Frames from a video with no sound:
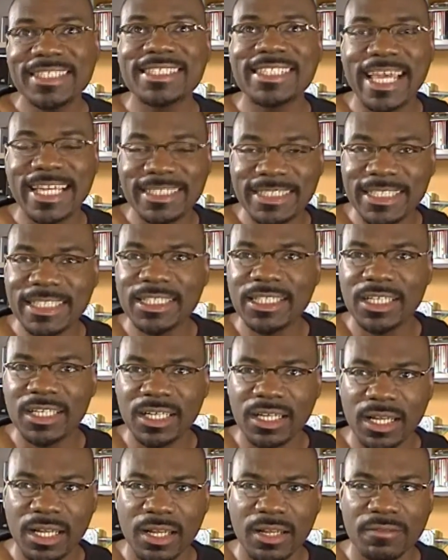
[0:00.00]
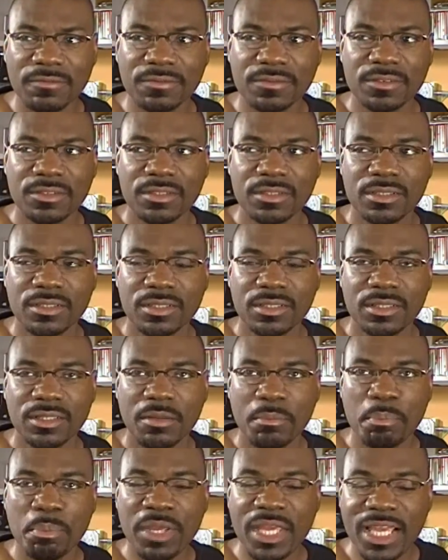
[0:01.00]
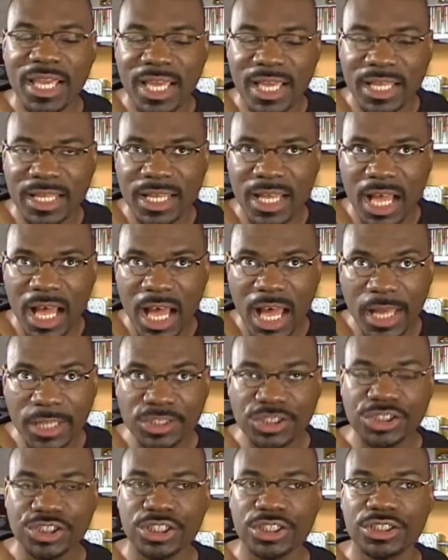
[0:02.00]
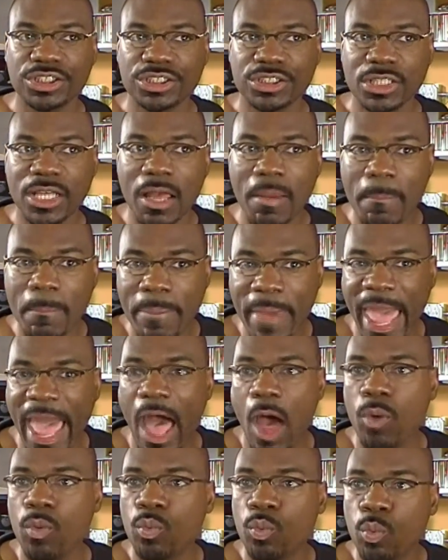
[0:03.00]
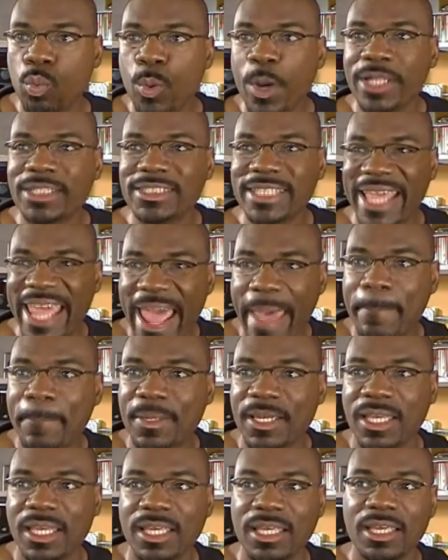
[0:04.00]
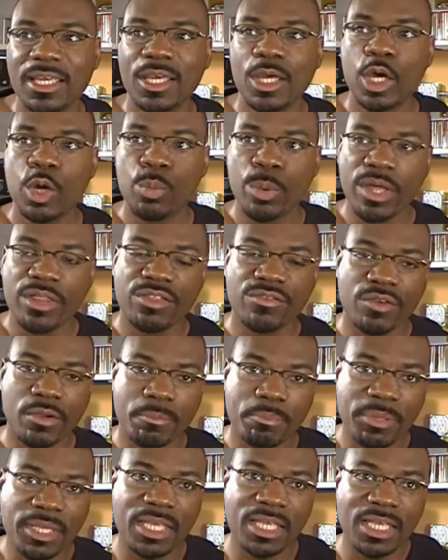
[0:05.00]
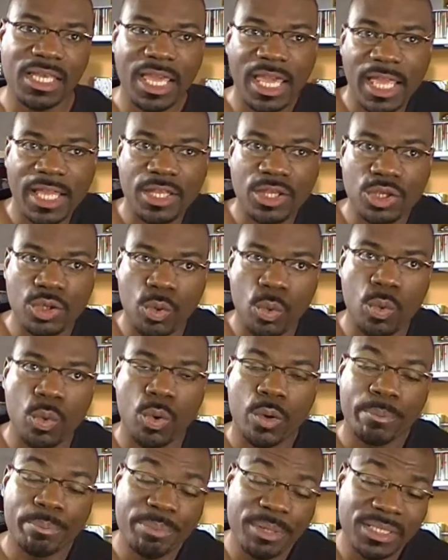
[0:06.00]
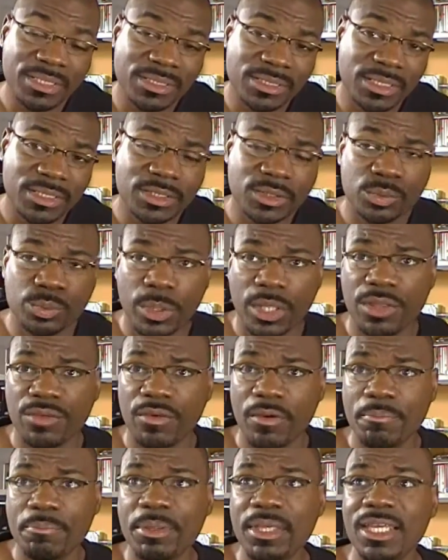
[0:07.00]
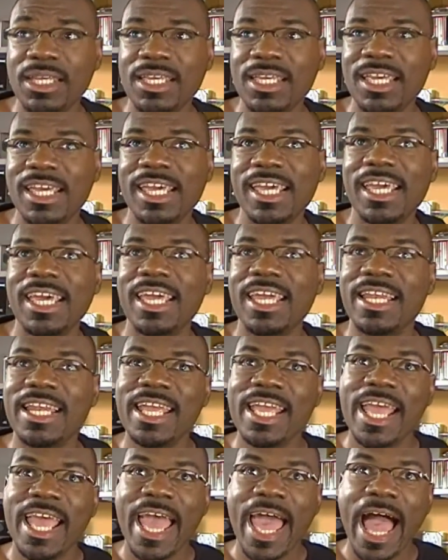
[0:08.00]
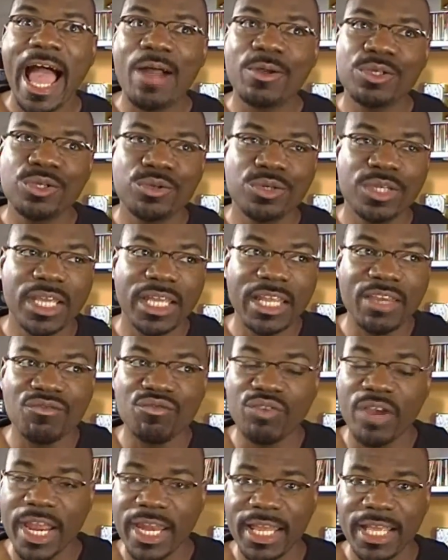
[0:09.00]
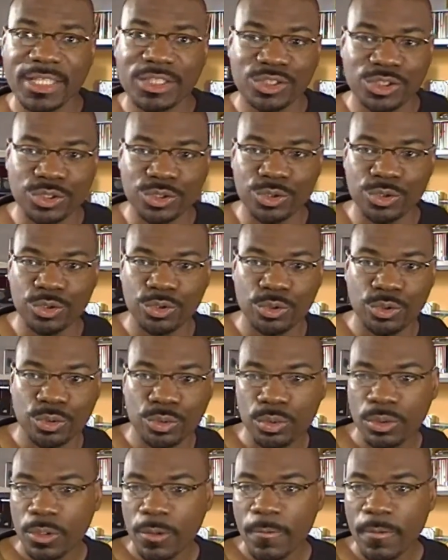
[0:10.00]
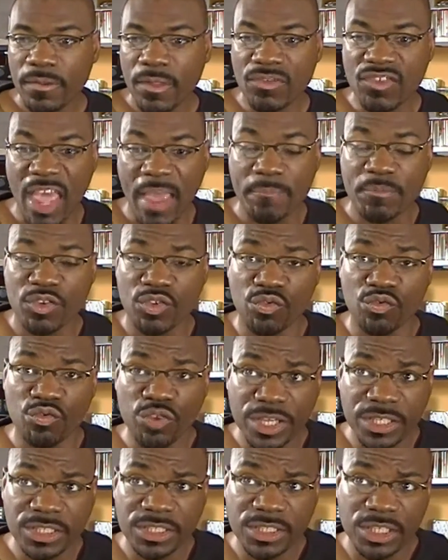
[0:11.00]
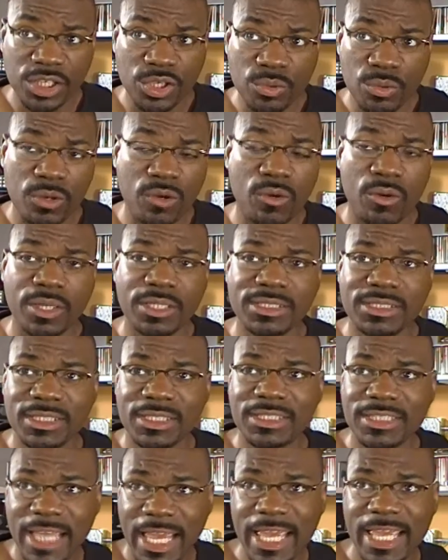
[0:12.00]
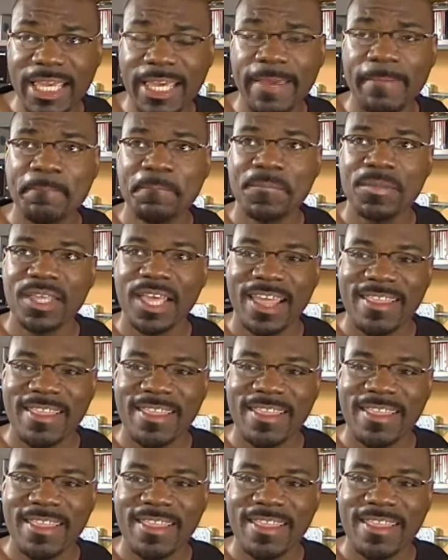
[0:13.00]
it's this idea of being conscious about what's happening, whether it be in your business, whether it be in how you're getting ready to, the types of risks you are going to take.